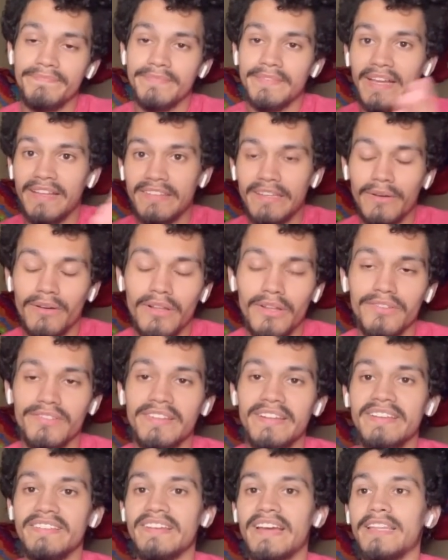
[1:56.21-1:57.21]
That's how close
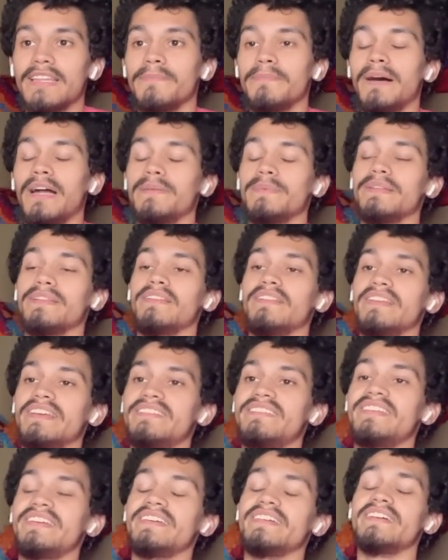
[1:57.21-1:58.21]
it is at the bottom of the
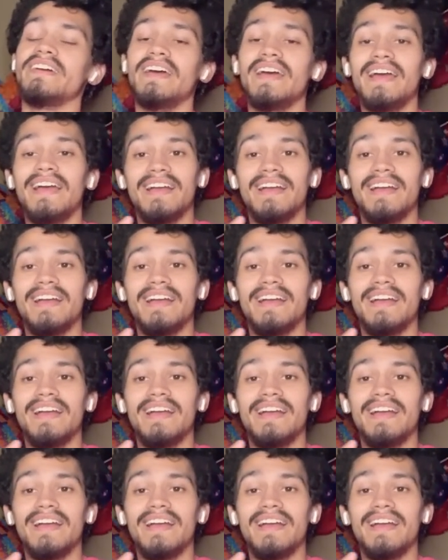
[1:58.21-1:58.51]
list here,